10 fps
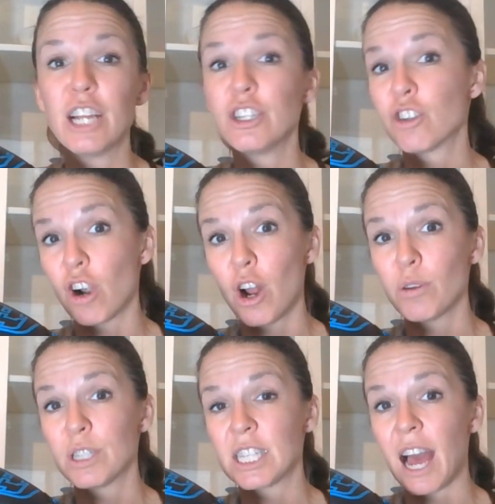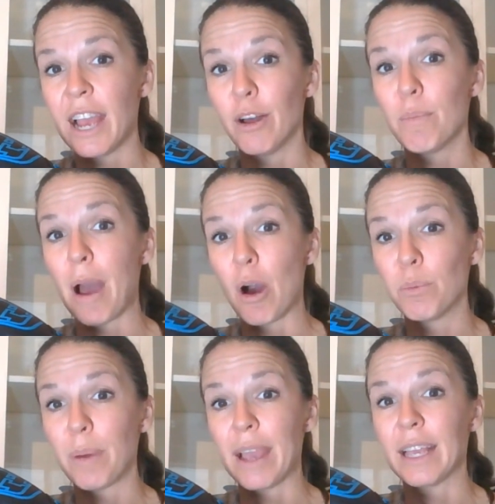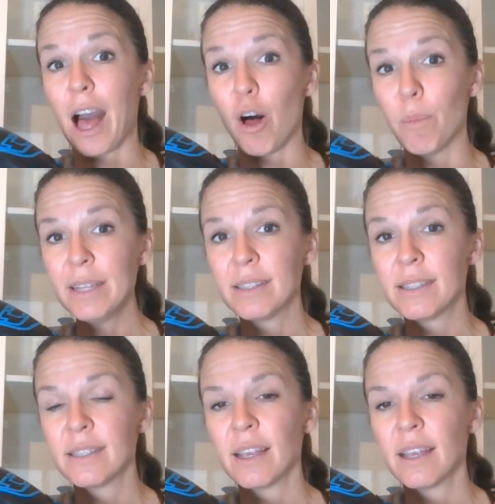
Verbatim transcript: enduro style mountain bike helmets.